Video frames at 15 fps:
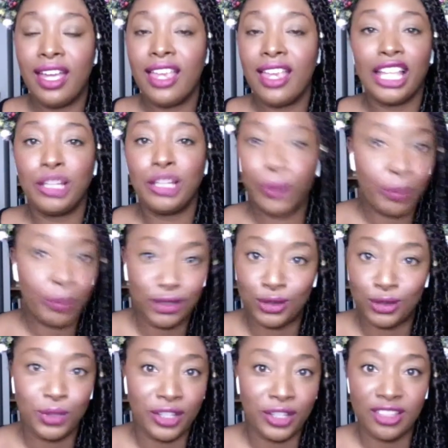that's probably
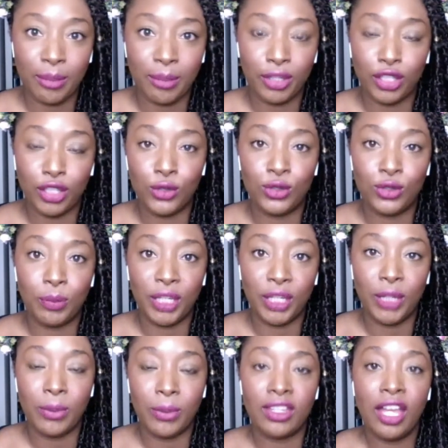still not somebody you should be
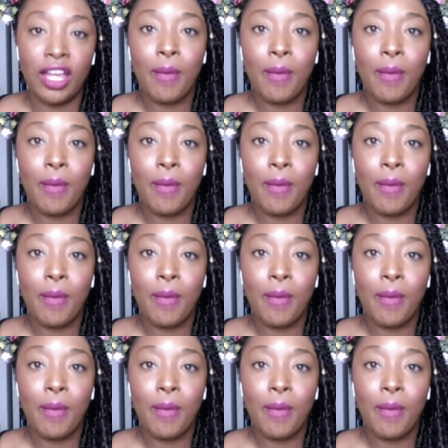with.